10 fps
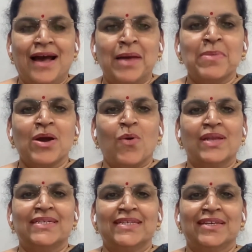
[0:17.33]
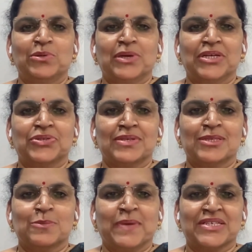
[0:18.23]
I'm a quality education
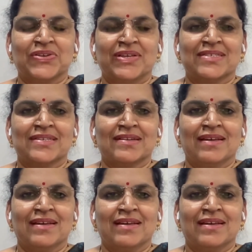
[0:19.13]
specialist.